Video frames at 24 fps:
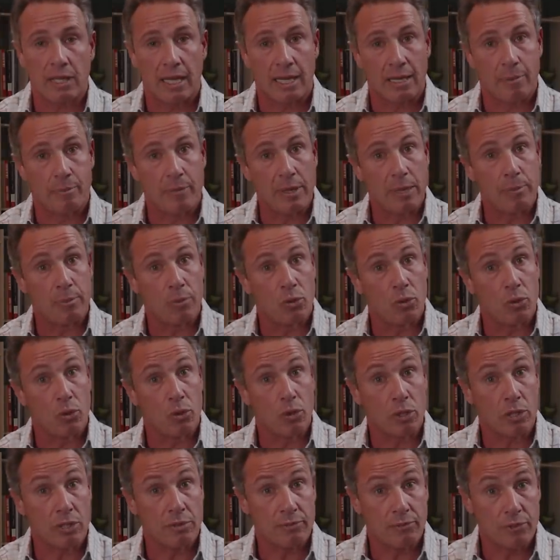A lot of people are
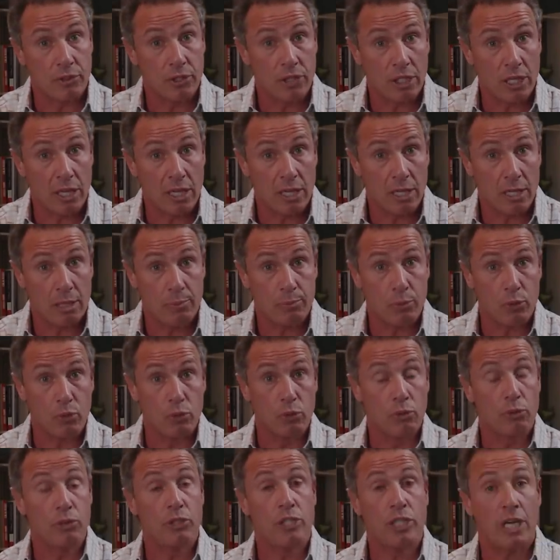looking for jobs,
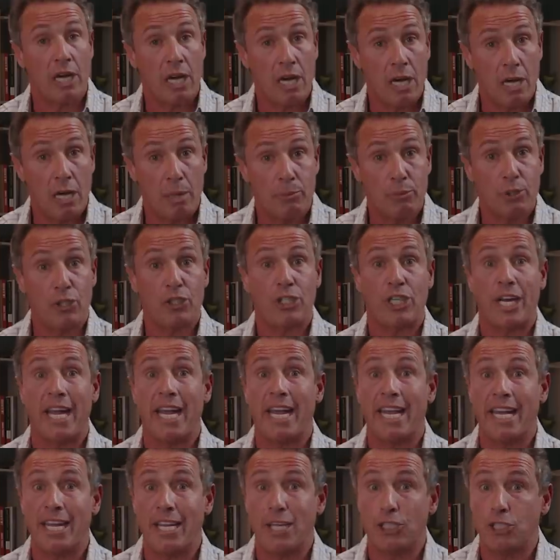new jobs,
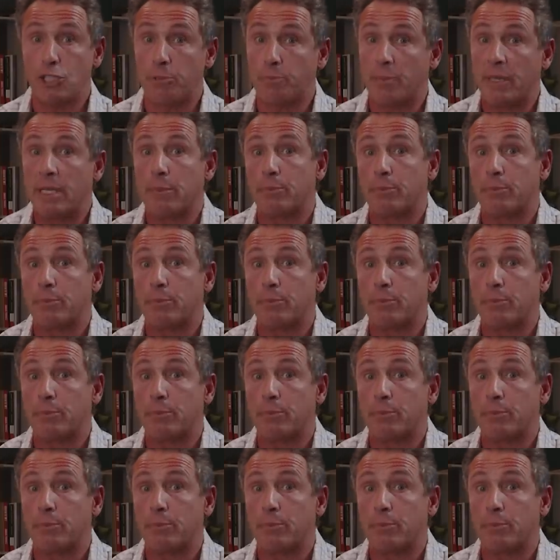change.